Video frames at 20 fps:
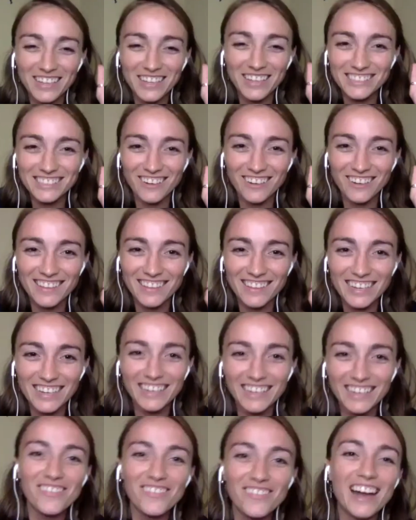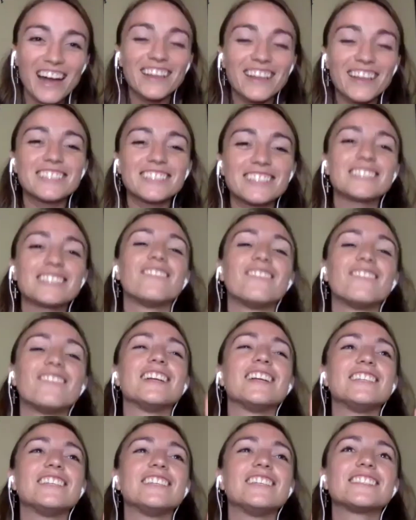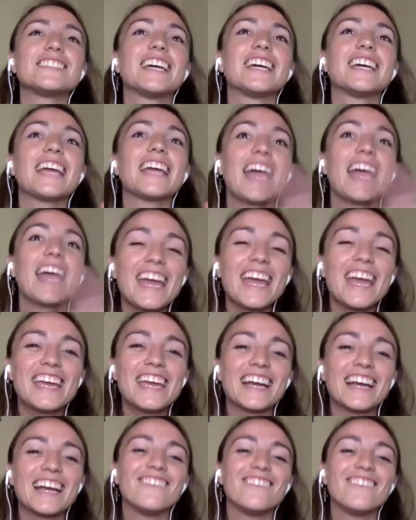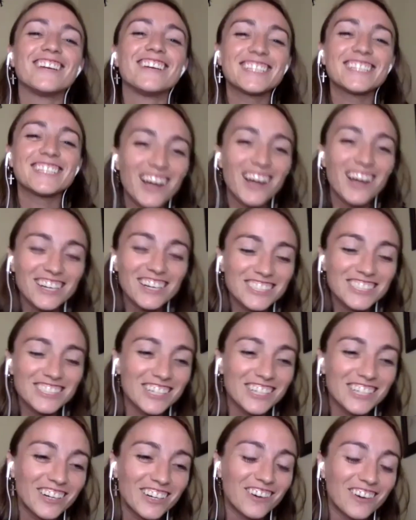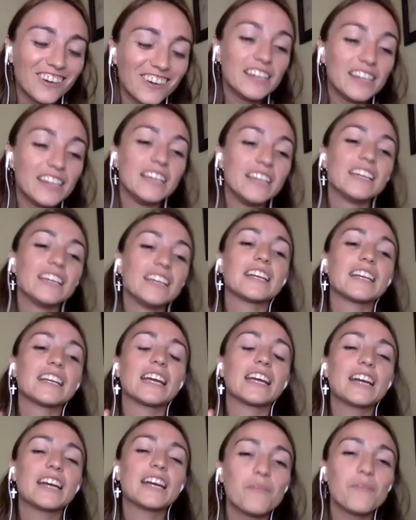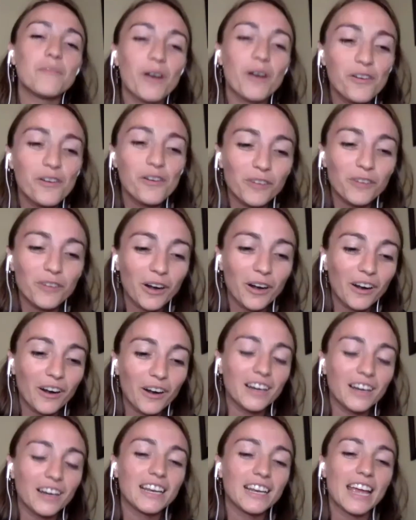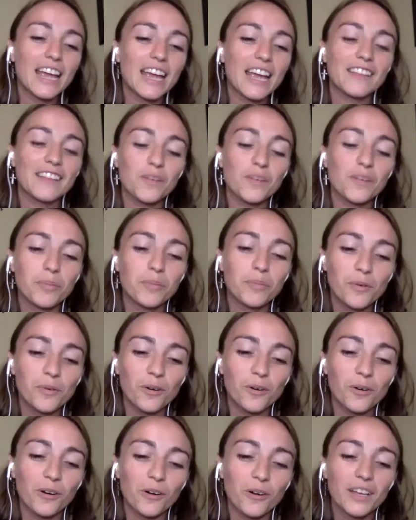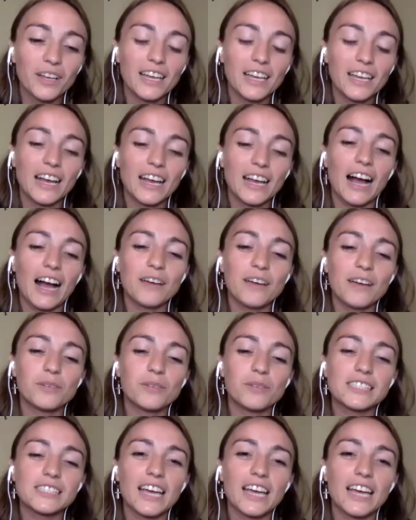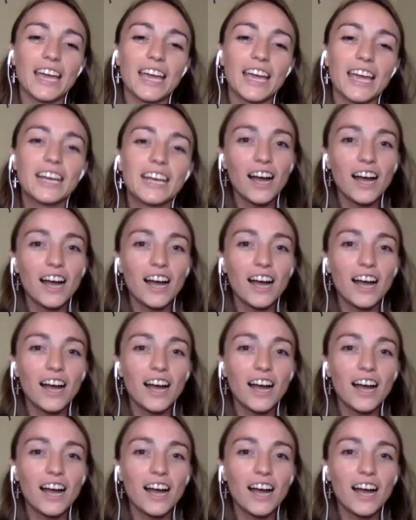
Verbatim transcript: start thinking about it. So when you said, "Hey, I want to talk to you. Can I come over and hang at the pool?" I was like,